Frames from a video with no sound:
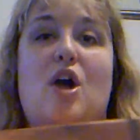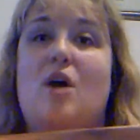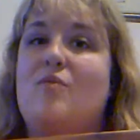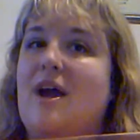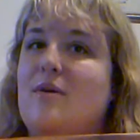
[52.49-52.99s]

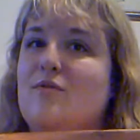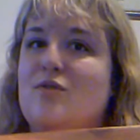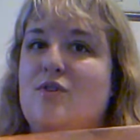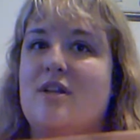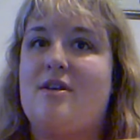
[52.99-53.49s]
unwrapped,
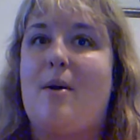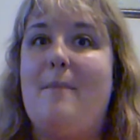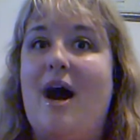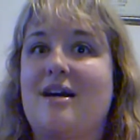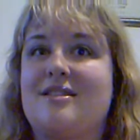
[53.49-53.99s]
to
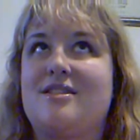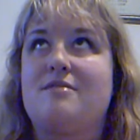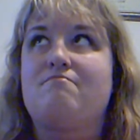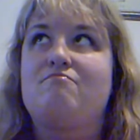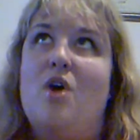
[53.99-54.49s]
unbox,
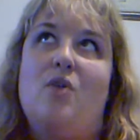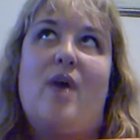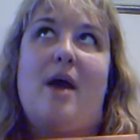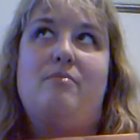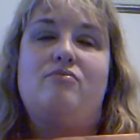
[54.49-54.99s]

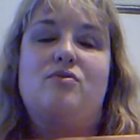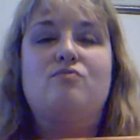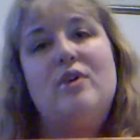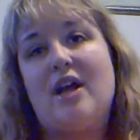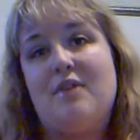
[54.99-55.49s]
unwrapped,
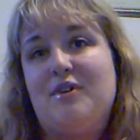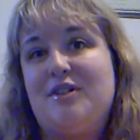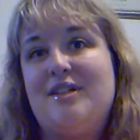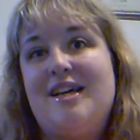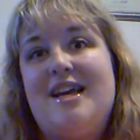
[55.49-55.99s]
whatever,